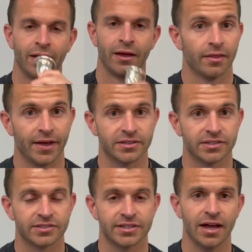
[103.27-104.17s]
That's the
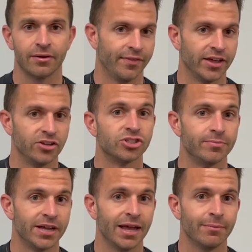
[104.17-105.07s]
sound that you should
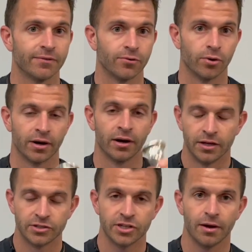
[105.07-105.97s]
be aiming for.
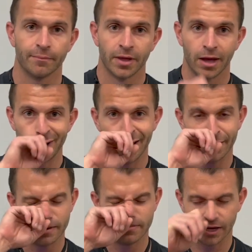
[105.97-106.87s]
So now
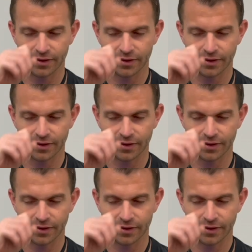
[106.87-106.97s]
that you've done